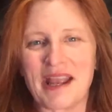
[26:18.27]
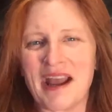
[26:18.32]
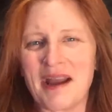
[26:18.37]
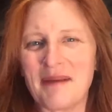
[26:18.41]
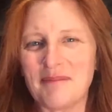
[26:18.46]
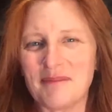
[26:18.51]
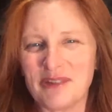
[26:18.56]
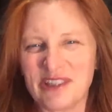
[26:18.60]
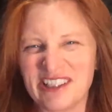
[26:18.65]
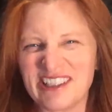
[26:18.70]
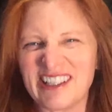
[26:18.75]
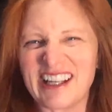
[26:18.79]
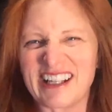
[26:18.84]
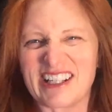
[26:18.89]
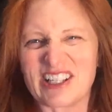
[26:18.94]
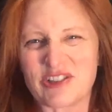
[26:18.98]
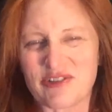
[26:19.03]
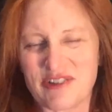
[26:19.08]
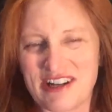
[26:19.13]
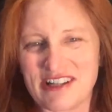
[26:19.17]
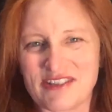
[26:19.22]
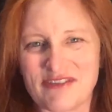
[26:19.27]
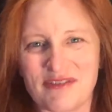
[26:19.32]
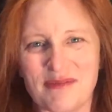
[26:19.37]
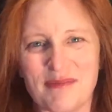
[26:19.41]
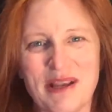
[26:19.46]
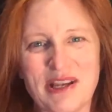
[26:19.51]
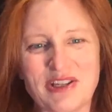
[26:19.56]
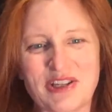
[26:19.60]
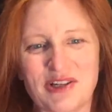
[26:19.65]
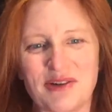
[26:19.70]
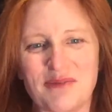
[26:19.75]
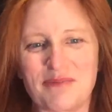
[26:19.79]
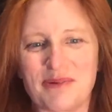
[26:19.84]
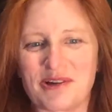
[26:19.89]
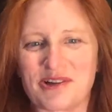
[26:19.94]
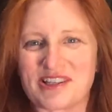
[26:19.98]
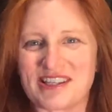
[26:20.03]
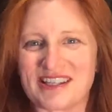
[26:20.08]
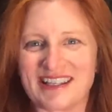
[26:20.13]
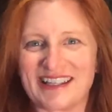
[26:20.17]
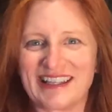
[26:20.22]
I'm more like a transformational
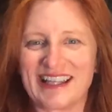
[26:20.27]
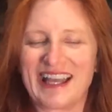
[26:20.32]
person.